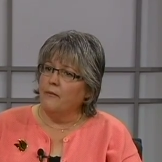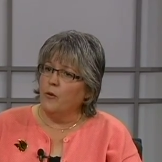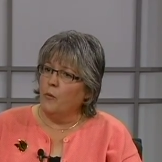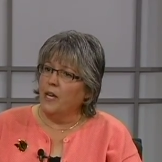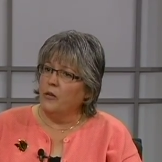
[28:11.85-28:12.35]
for
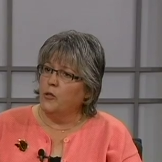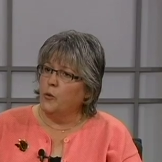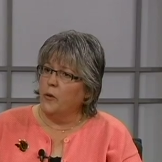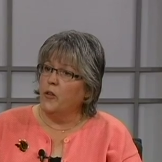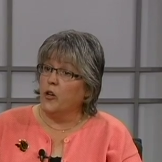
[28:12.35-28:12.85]
what you do
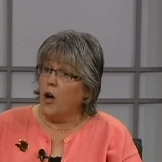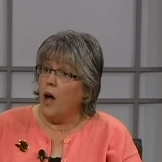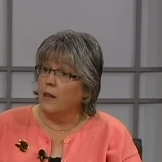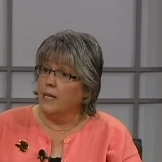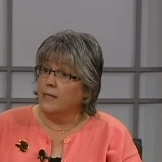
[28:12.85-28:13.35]
with your
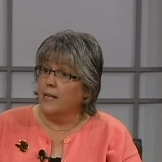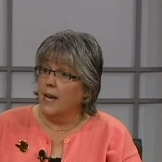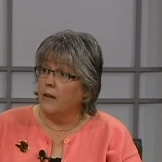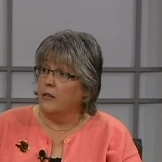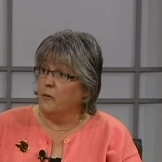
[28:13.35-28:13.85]
colleagues at Health and